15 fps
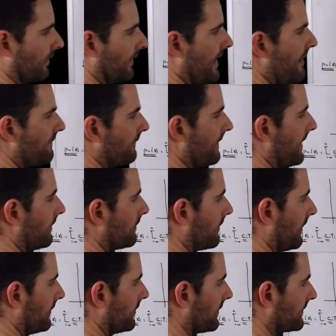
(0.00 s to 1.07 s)
f of n
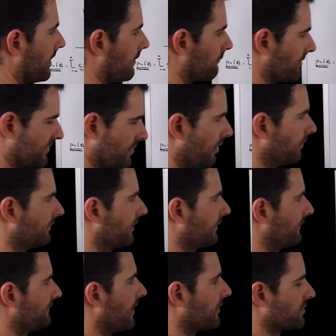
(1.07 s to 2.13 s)
is going to start resolving the
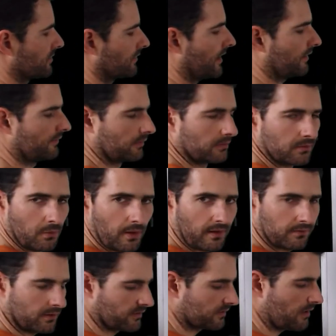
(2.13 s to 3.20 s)
function. That is,
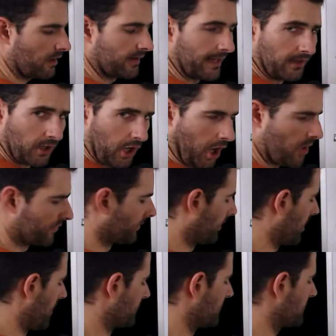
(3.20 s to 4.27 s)
it's going to start getting closer and closer